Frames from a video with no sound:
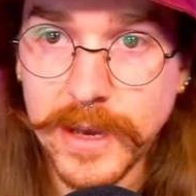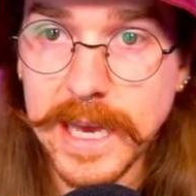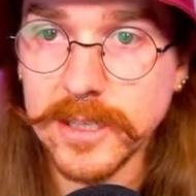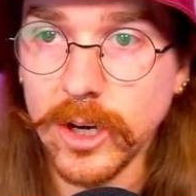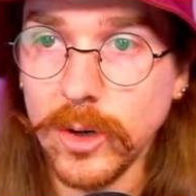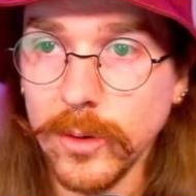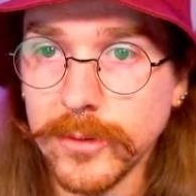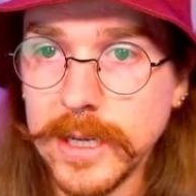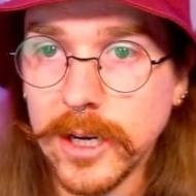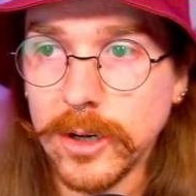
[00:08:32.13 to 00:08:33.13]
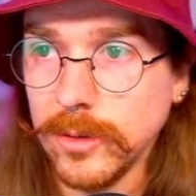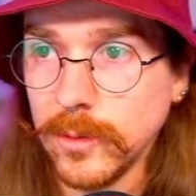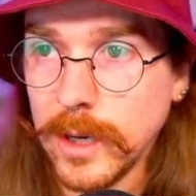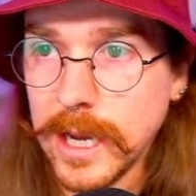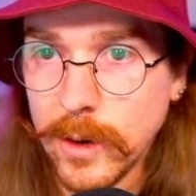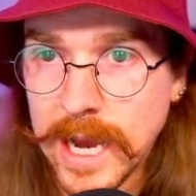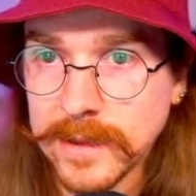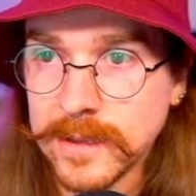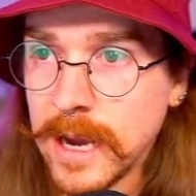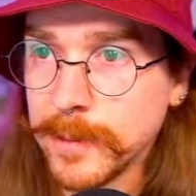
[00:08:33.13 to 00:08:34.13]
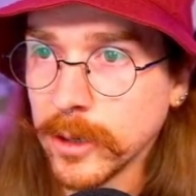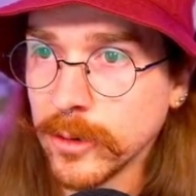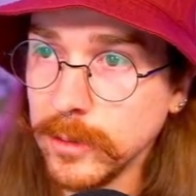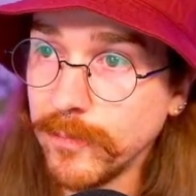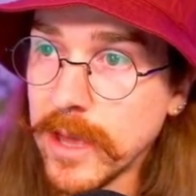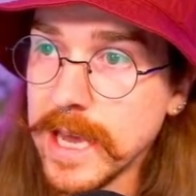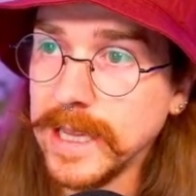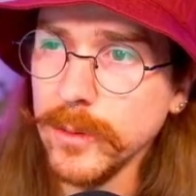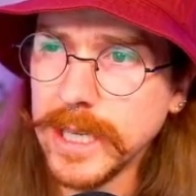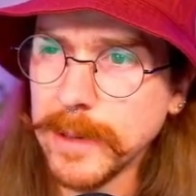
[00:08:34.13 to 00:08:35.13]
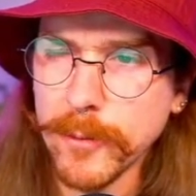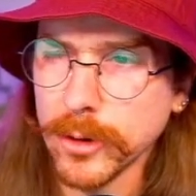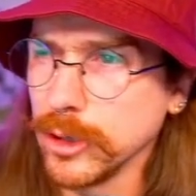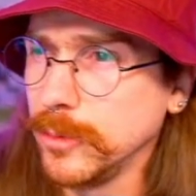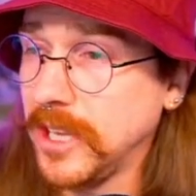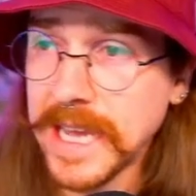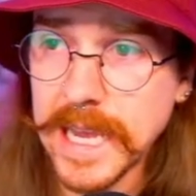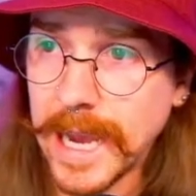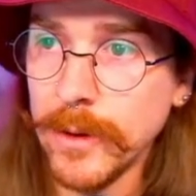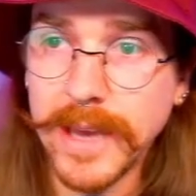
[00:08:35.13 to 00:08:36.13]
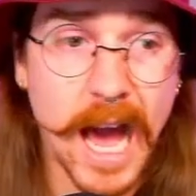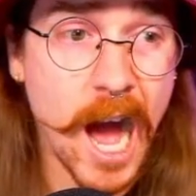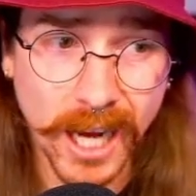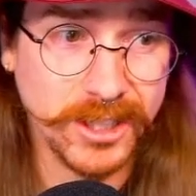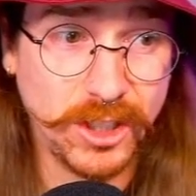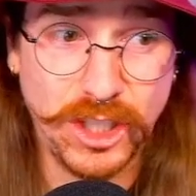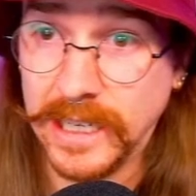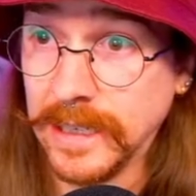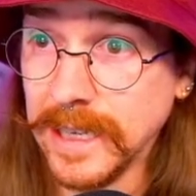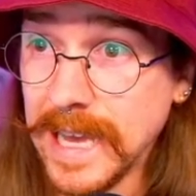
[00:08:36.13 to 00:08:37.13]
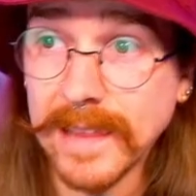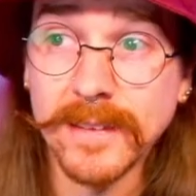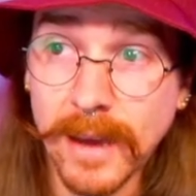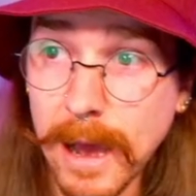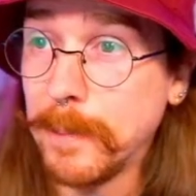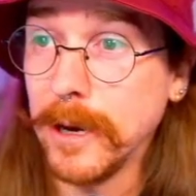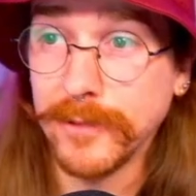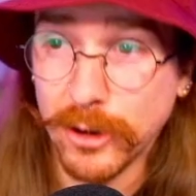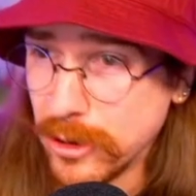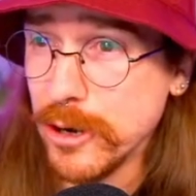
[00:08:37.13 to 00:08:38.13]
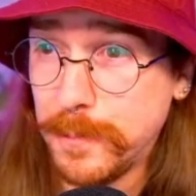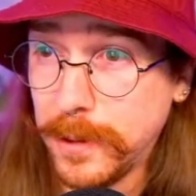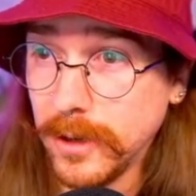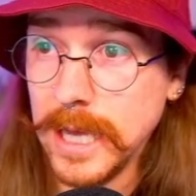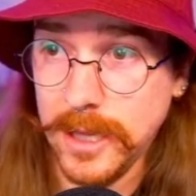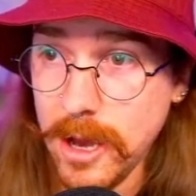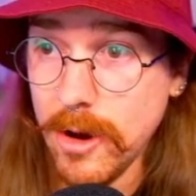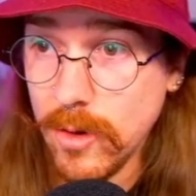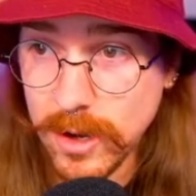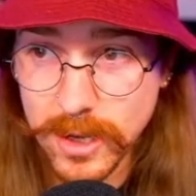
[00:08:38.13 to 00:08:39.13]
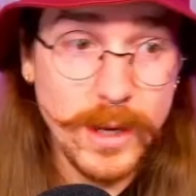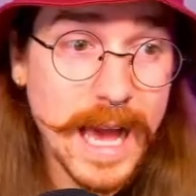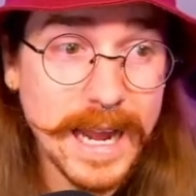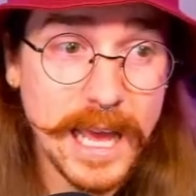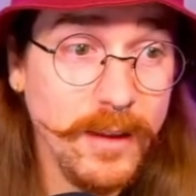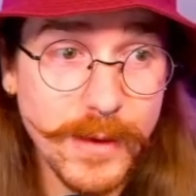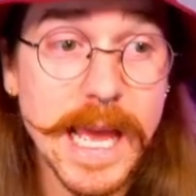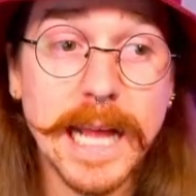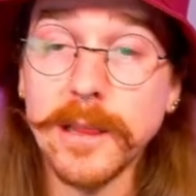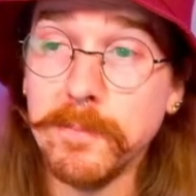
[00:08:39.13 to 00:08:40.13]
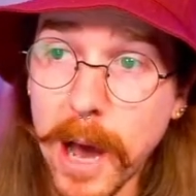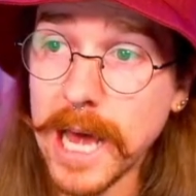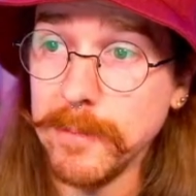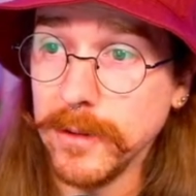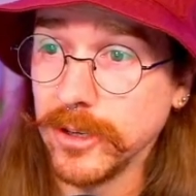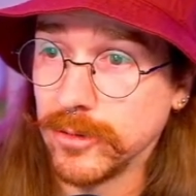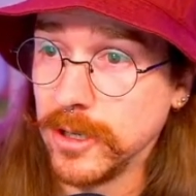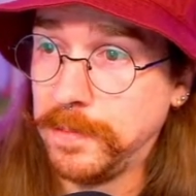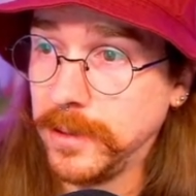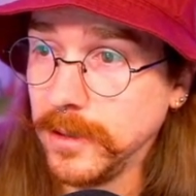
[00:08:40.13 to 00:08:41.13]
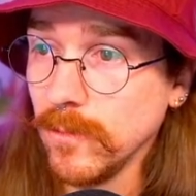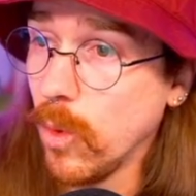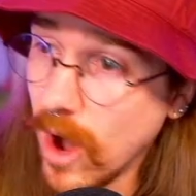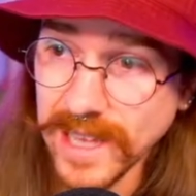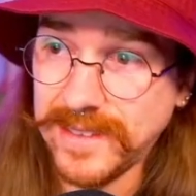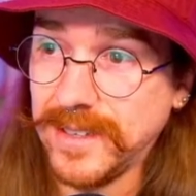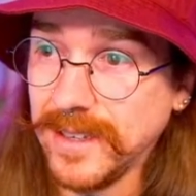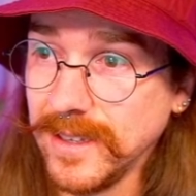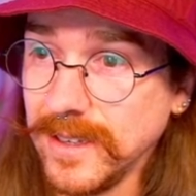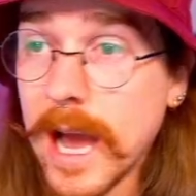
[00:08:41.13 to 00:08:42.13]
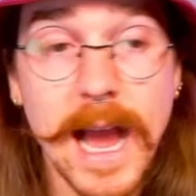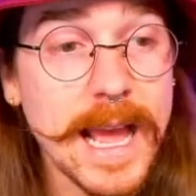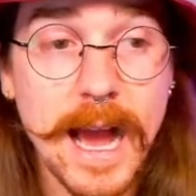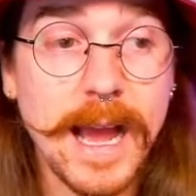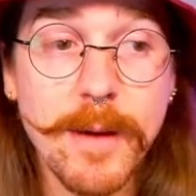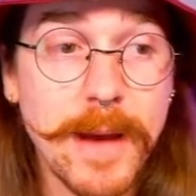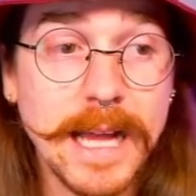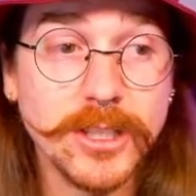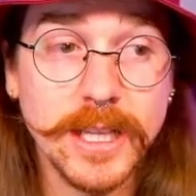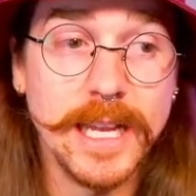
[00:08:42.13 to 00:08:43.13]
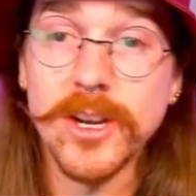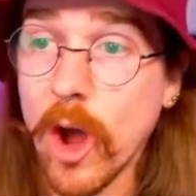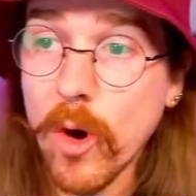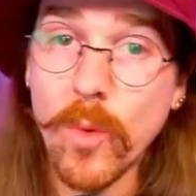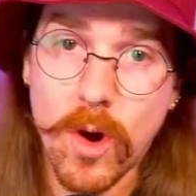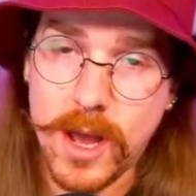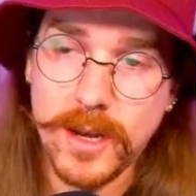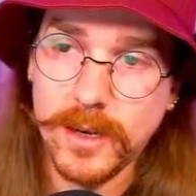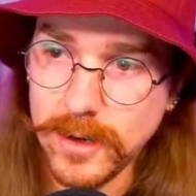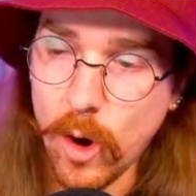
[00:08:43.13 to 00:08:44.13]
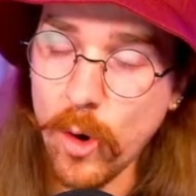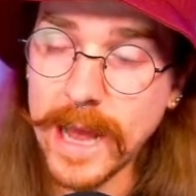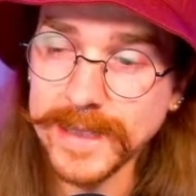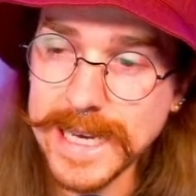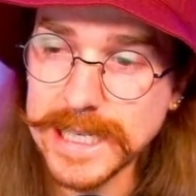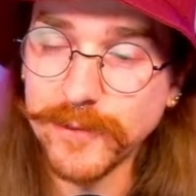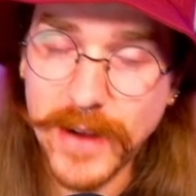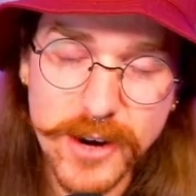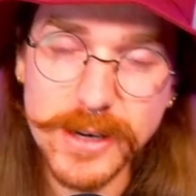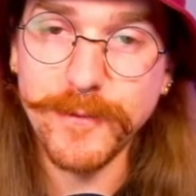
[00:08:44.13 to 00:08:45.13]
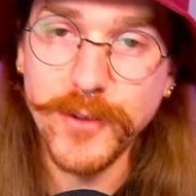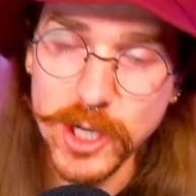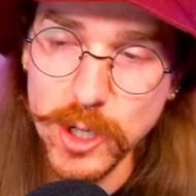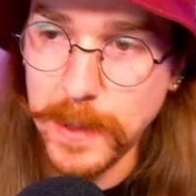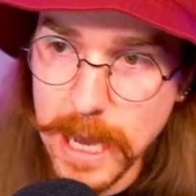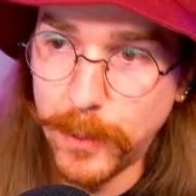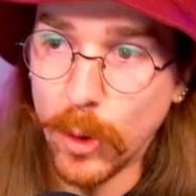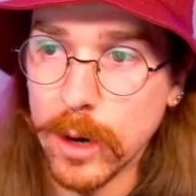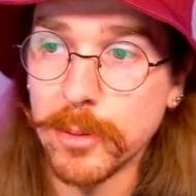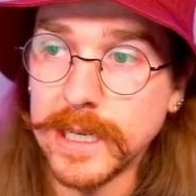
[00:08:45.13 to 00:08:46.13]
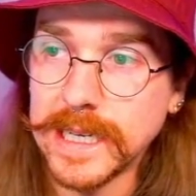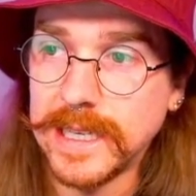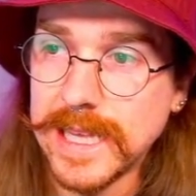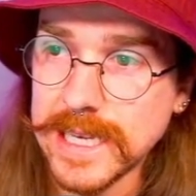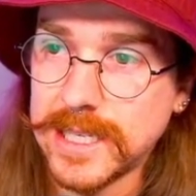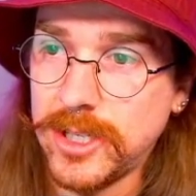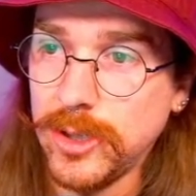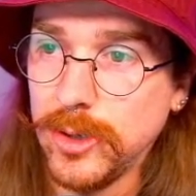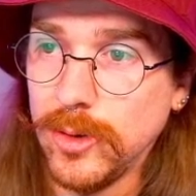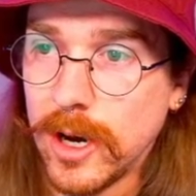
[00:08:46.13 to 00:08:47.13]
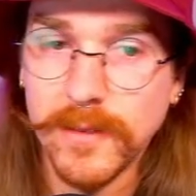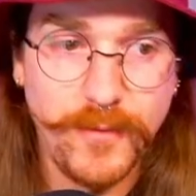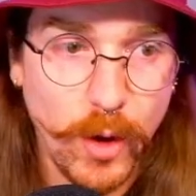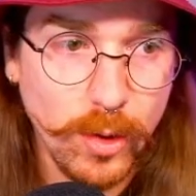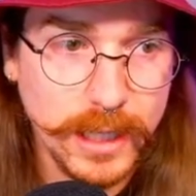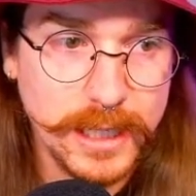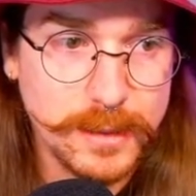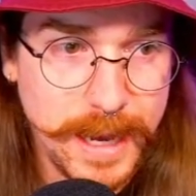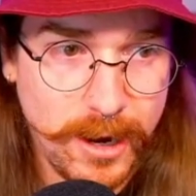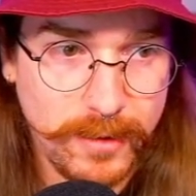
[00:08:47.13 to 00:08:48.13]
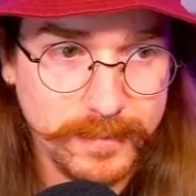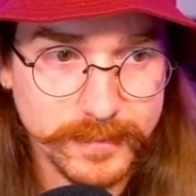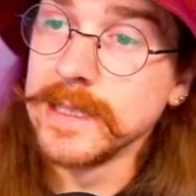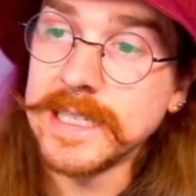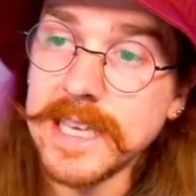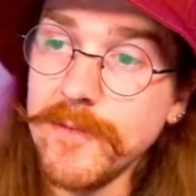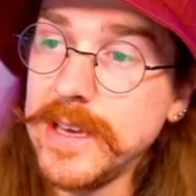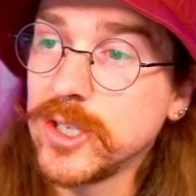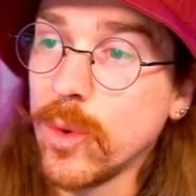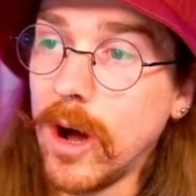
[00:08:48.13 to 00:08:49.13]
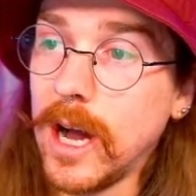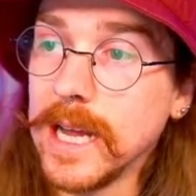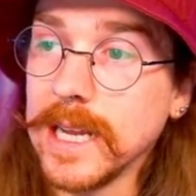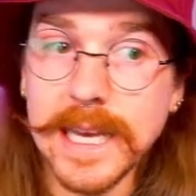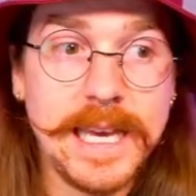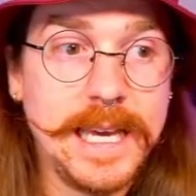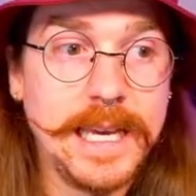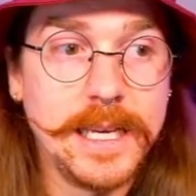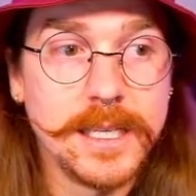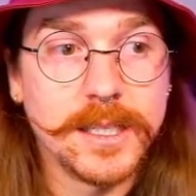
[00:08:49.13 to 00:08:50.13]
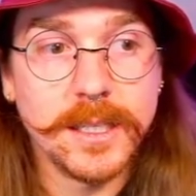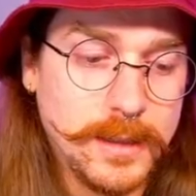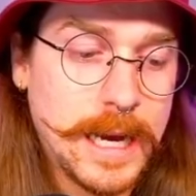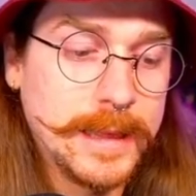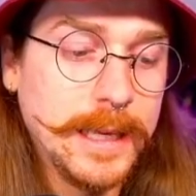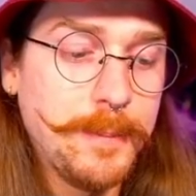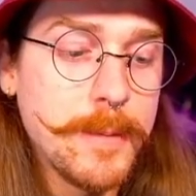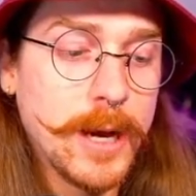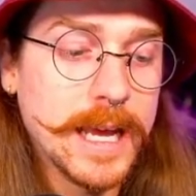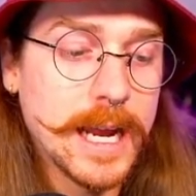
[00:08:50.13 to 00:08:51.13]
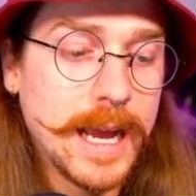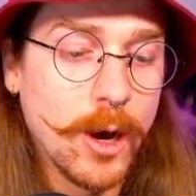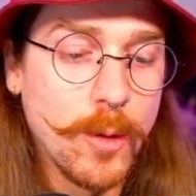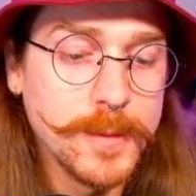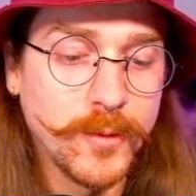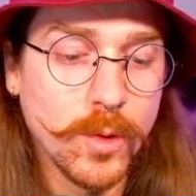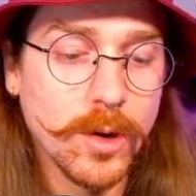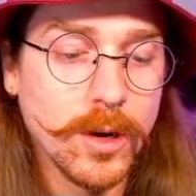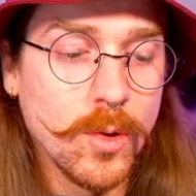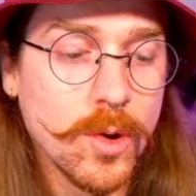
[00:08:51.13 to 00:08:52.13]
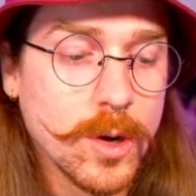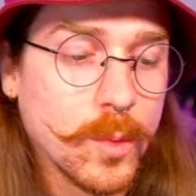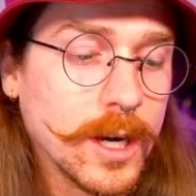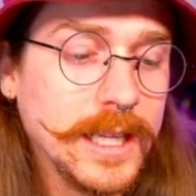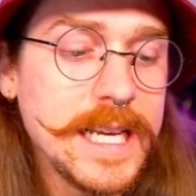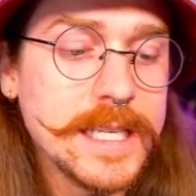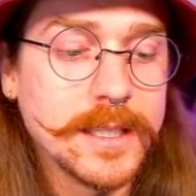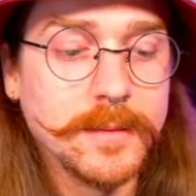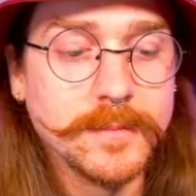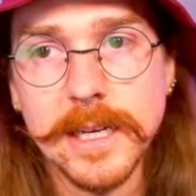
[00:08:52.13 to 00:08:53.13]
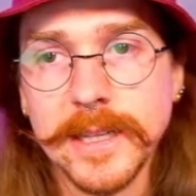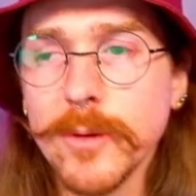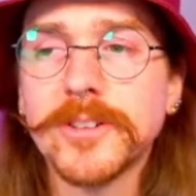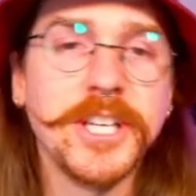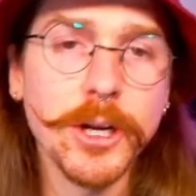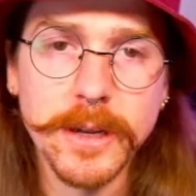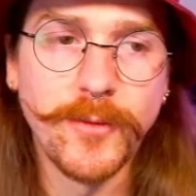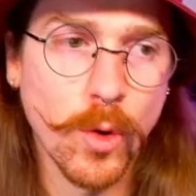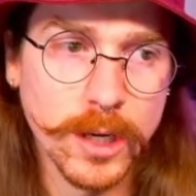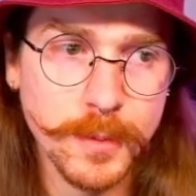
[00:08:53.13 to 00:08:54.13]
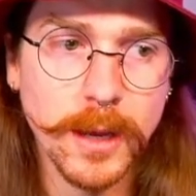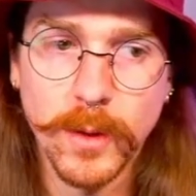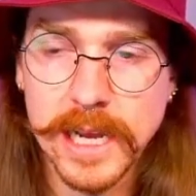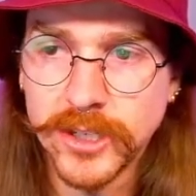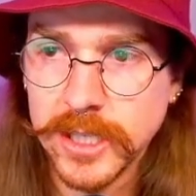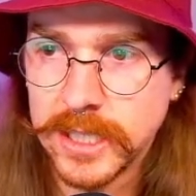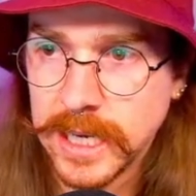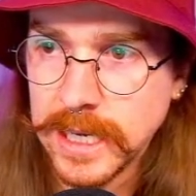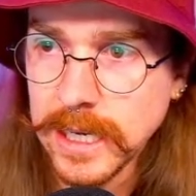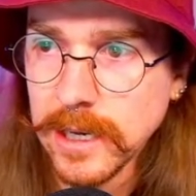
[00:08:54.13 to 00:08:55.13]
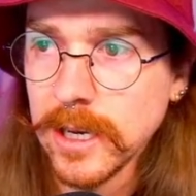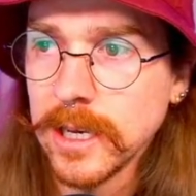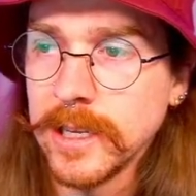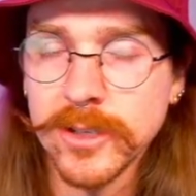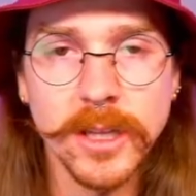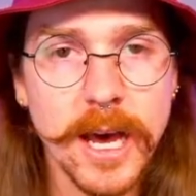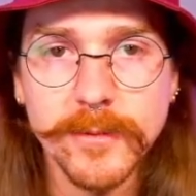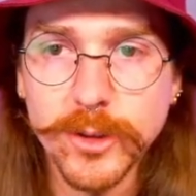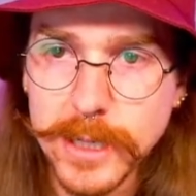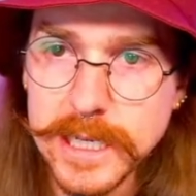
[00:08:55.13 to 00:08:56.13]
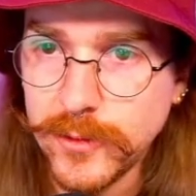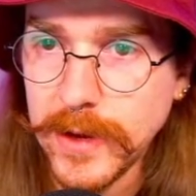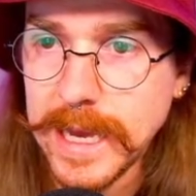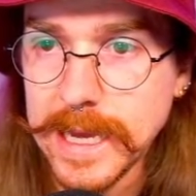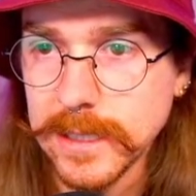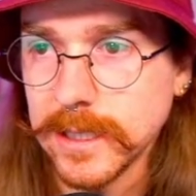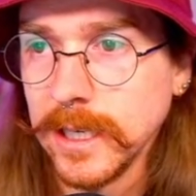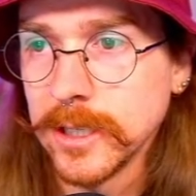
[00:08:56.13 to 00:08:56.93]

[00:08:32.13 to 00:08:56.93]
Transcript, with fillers: FaZe go 3-0 at the top of the group, and then we come over to Group D and we got Oxygen at the top of the group. Hello? We got Envy at the bottom of the group. What? I, I imagine that no one, or at least very few people, were predicting this to unfold in this manner. This Envy squad is, I think people had high hopes for, or were at least, they were cheering for, is probably what I should say. There's a lot of Dreaz fans.